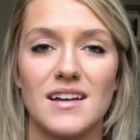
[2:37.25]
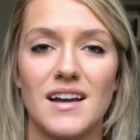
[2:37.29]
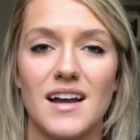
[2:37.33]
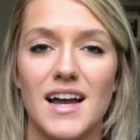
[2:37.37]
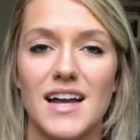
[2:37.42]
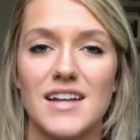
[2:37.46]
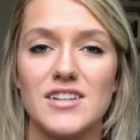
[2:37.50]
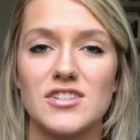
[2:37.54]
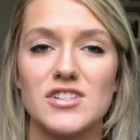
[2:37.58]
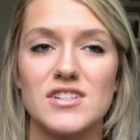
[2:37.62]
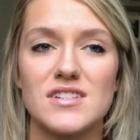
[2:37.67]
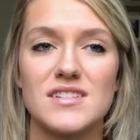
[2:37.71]

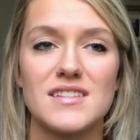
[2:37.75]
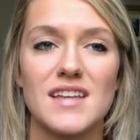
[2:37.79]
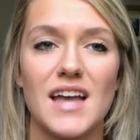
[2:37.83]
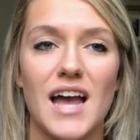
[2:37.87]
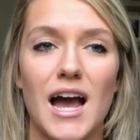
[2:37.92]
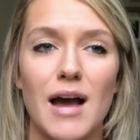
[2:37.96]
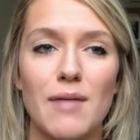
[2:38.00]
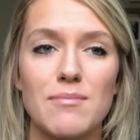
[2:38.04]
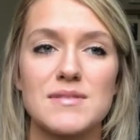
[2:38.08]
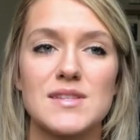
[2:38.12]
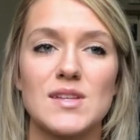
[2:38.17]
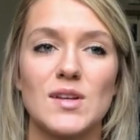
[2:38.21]
I just
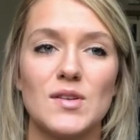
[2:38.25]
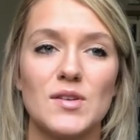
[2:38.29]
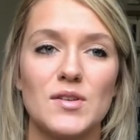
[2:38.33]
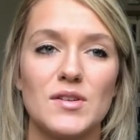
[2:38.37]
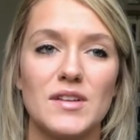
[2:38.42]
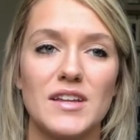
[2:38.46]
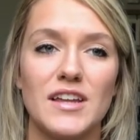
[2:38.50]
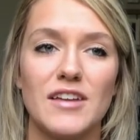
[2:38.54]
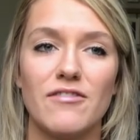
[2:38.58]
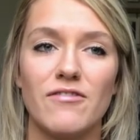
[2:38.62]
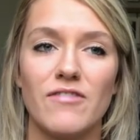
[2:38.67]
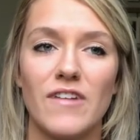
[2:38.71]

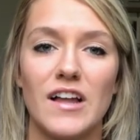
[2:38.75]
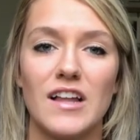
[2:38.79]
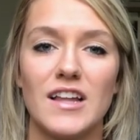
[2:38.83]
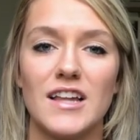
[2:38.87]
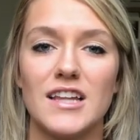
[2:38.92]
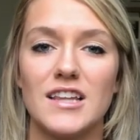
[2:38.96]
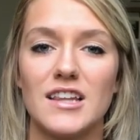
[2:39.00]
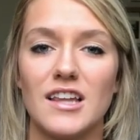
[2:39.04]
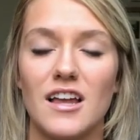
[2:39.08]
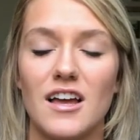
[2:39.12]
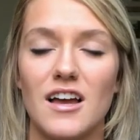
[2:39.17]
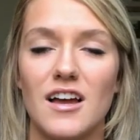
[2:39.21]
absolutely fell
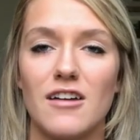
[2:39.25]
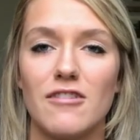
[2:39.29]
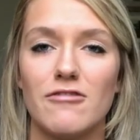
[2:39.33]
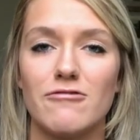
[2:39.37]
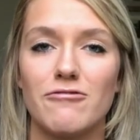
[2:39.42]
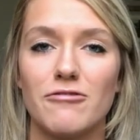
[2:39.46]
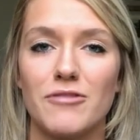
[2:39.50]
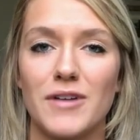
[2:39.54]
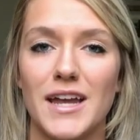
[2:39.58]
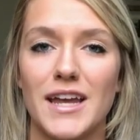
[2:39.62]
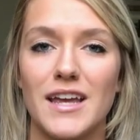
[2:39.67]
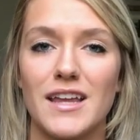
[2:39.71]
in love
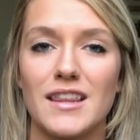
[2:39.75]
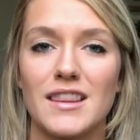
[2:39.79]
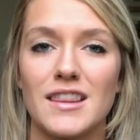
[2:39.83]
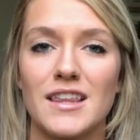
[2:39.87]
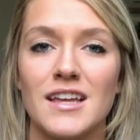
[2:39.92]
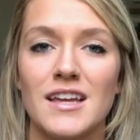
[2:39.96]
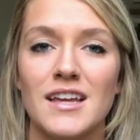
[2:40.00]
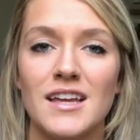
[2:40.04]
with